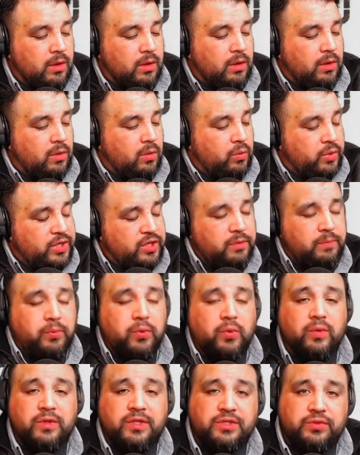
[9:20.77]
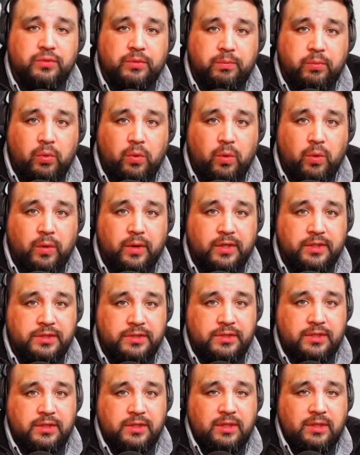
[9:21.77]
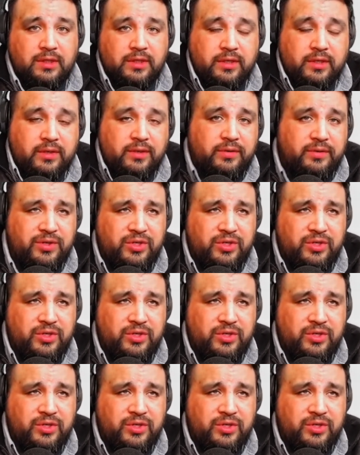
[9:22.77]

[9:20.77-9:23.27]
when you pull these reports, they're